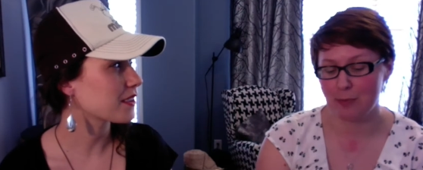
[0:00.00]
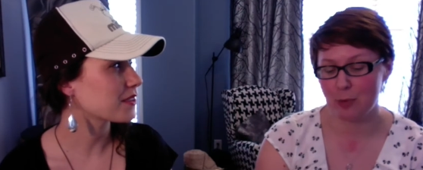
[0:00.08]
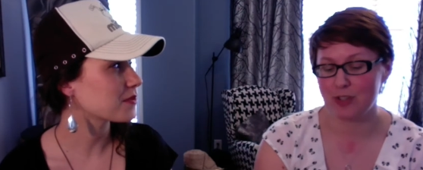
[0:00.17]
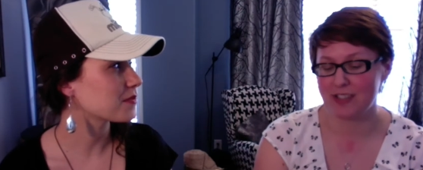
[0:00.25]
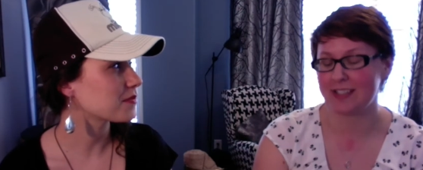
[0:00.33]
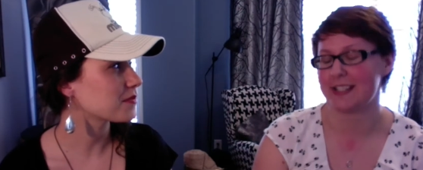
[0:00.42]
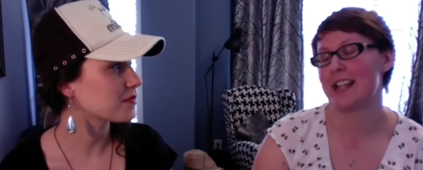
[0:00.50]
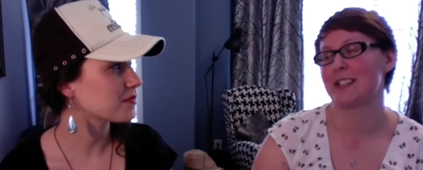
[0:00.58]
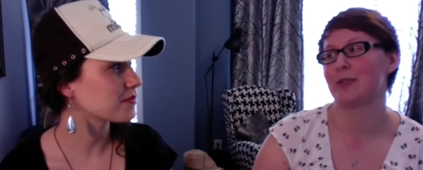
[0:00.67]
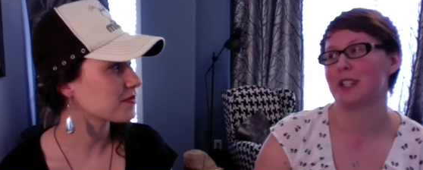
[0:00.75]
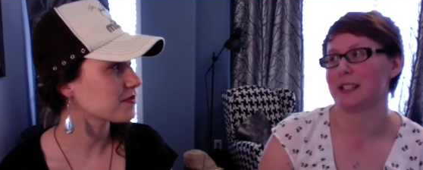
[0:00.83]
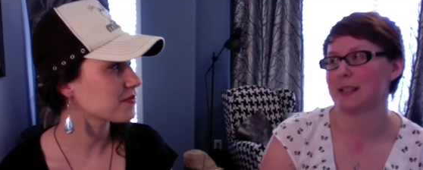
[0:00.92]
Speaker 1: more success
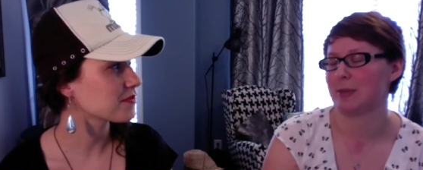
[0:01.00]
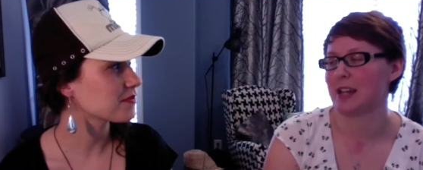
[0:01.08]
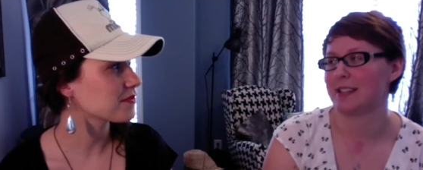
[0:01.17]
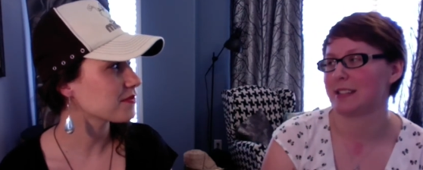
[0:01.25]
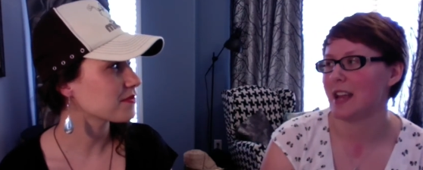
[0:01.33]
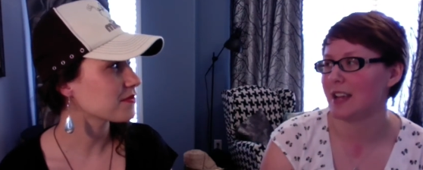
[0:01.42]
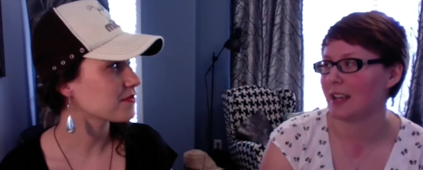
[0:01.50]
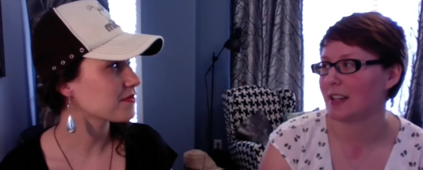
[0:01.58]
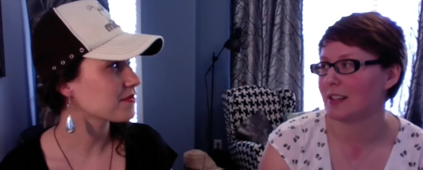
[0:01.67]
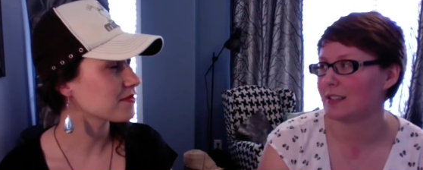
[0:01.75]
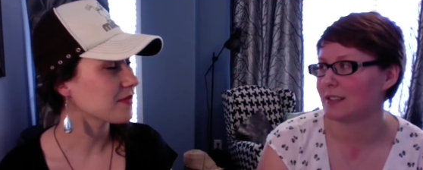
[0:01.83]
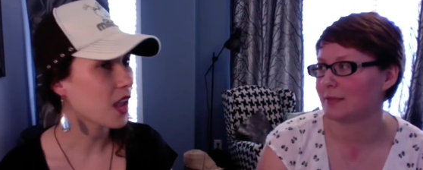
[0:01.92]
reading Split
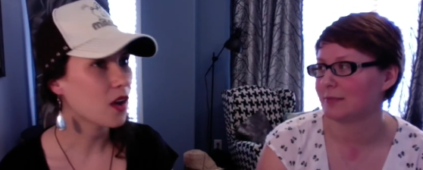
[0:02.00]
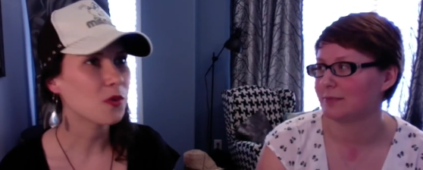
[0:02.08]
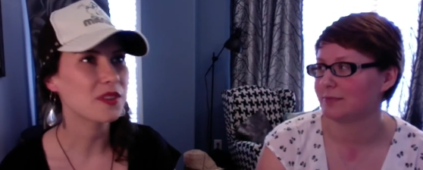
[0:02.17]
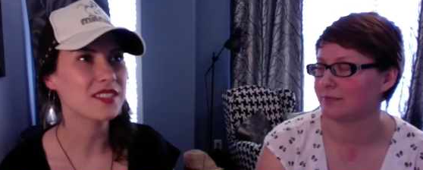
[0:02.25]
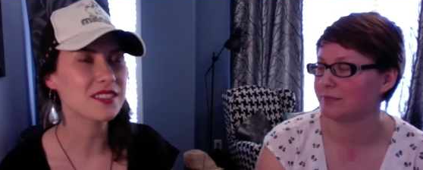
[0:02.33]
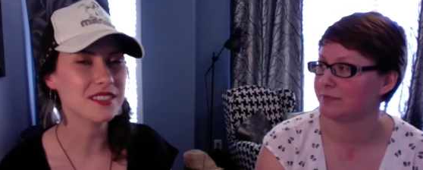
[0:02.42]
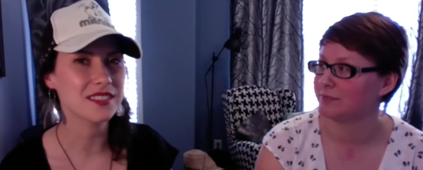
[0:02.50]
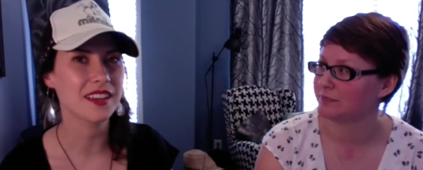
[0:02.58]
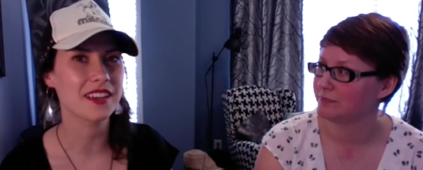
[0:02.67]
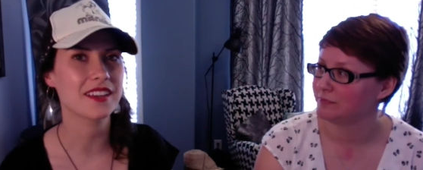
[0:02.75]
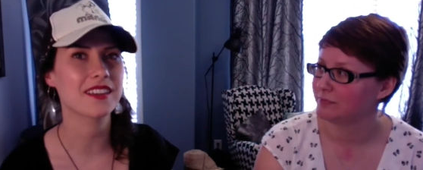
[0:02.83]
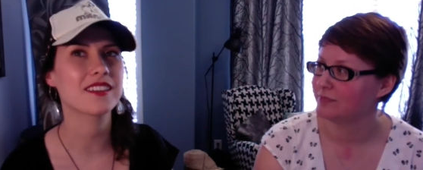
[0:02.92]
Second.
Speaker 2: Well, this is
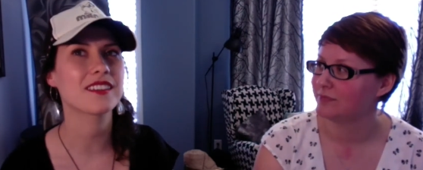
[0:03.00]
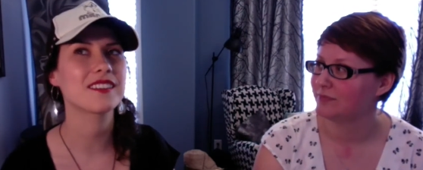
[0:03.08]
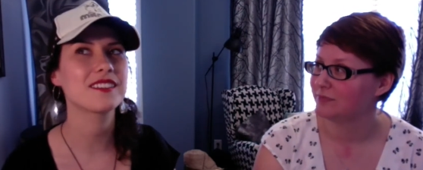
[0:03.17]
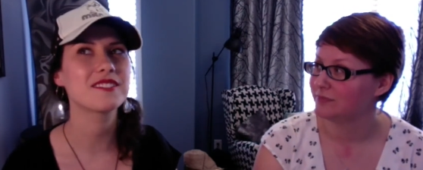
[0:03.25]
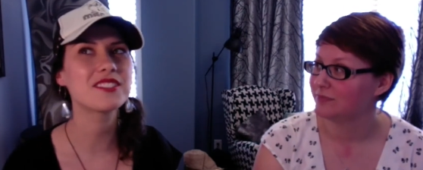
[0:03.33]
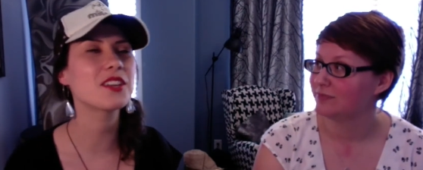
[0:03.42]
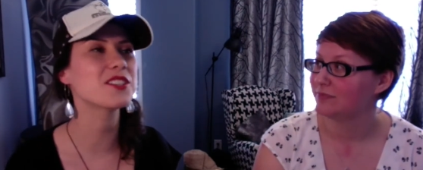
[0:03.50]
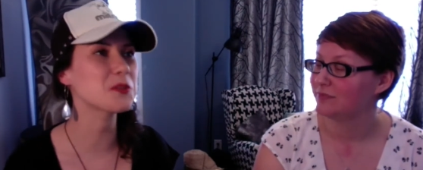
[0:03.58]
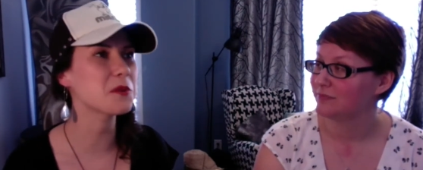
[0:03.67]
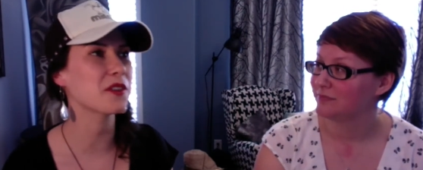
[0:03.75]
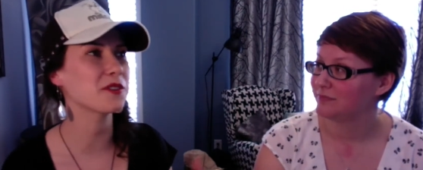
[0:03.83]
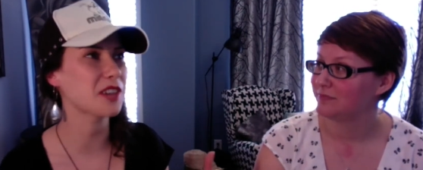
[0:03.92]
like this is also
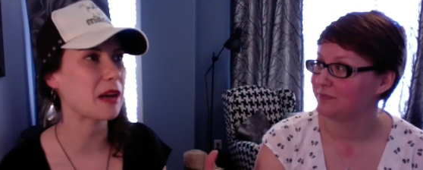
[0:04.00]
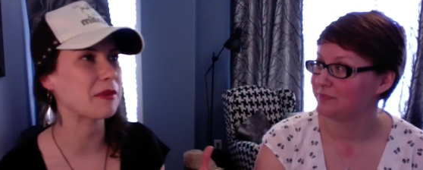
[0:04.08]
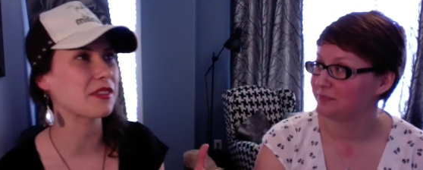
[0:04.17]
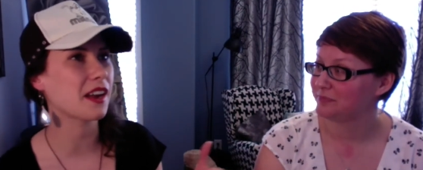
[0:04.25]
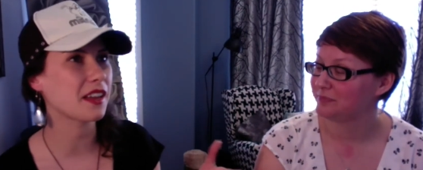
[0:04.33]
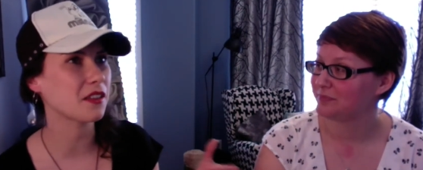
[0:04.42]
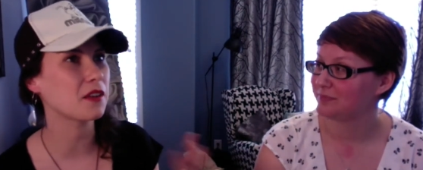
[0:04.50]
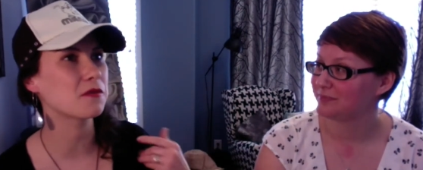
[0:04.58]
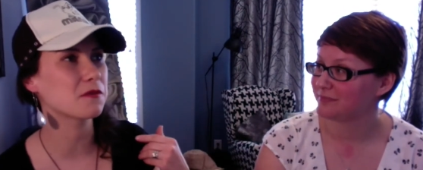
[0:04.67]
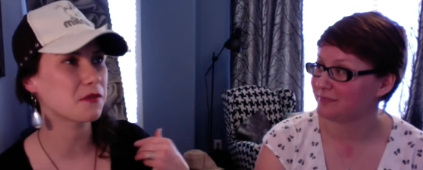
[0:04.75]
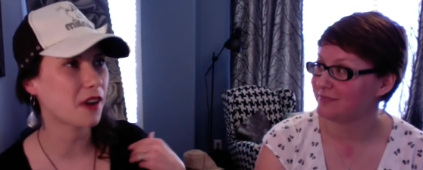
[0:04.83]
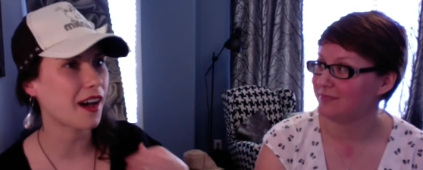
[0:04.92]
another topic that I love
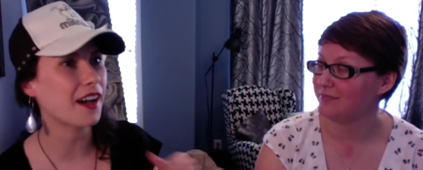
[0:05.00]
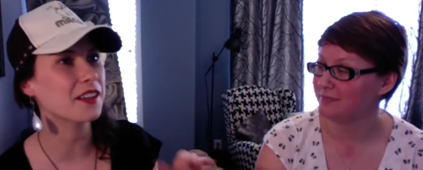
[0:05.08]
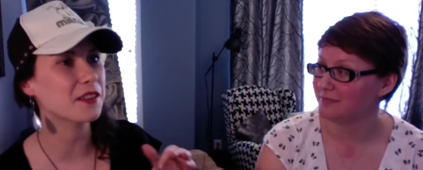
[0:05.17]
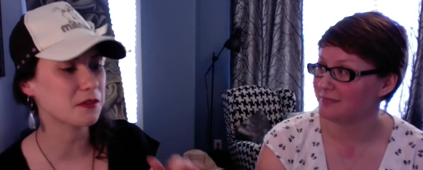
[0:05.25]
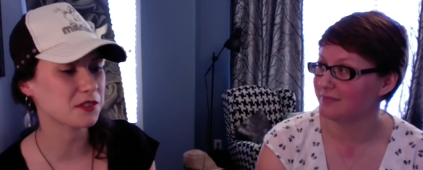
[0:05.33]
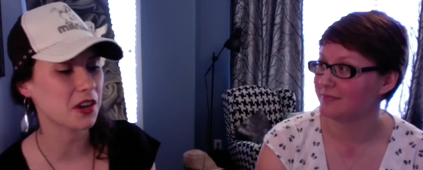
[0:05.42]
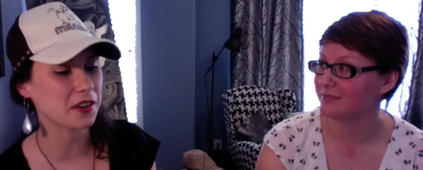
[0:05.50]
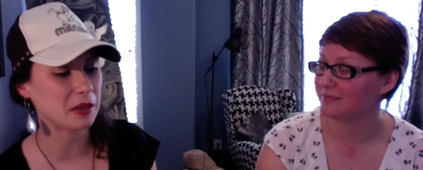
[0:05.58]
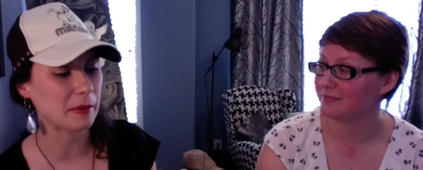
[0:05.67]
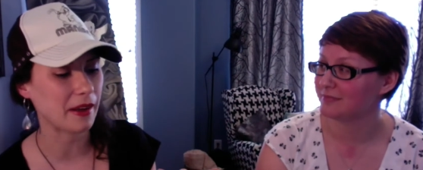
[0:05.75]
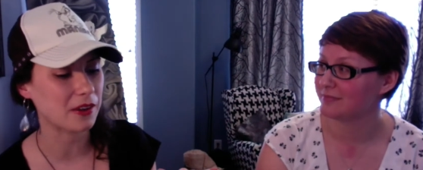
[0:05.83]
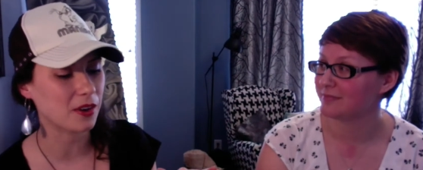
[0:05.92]
I love talking
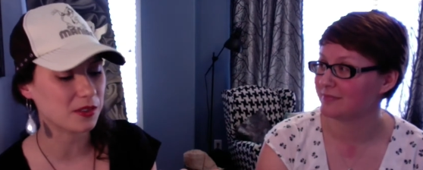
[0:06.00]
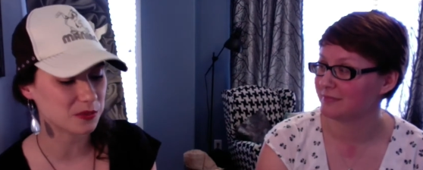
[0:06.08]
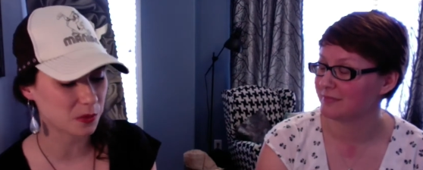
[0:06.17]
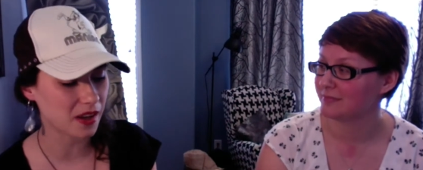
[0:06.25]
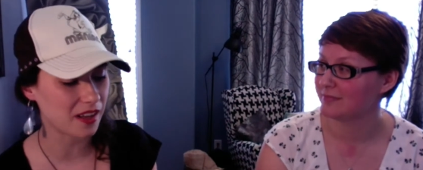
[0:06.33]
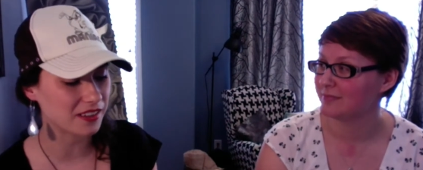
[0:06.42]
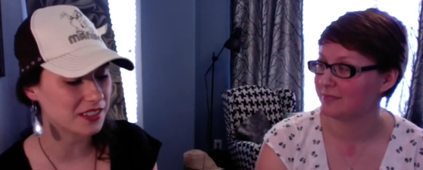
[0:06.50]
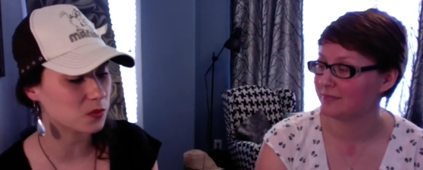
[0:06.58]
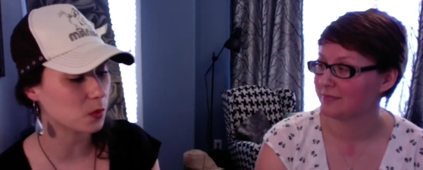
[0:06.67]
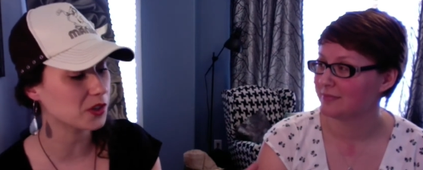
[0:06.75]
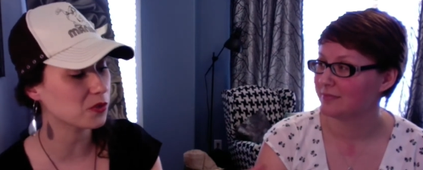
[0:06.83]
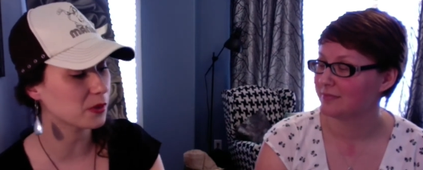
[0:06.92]
about as well is
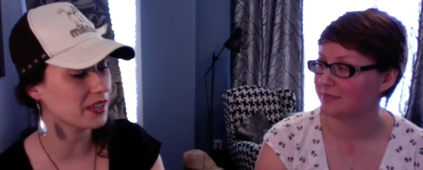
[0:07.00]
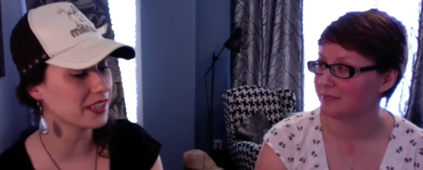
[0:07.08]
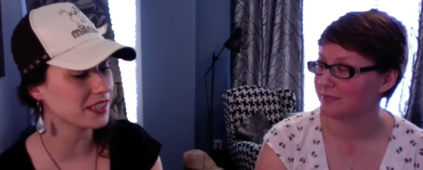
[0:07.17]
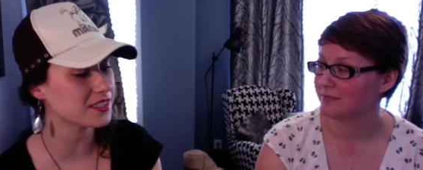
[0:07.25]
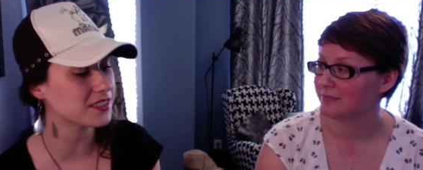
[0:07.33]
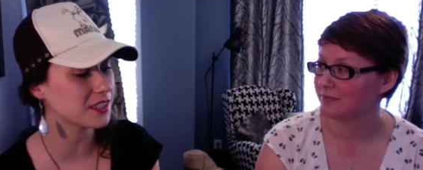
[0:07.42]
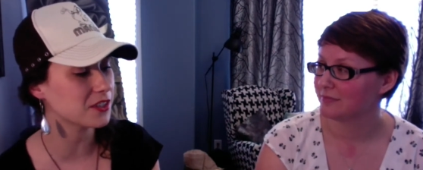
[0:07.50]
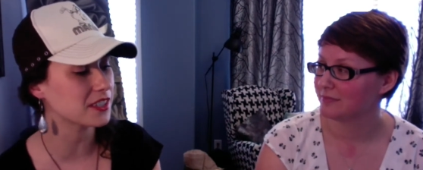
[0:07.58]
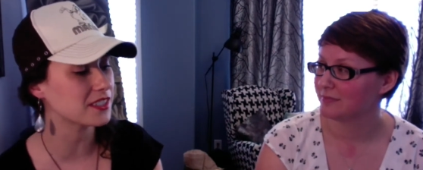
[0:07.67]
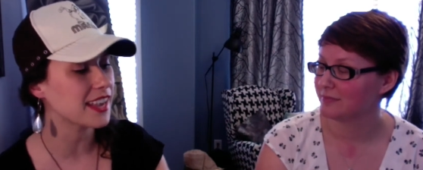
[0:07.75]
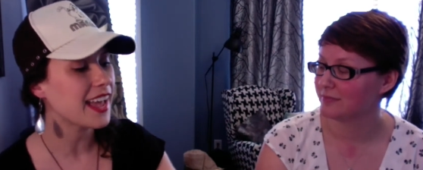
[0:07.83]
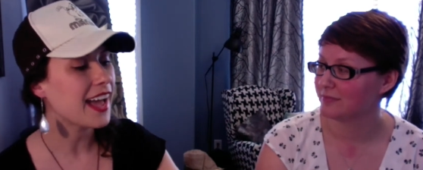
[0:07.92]
when you're reading in a series,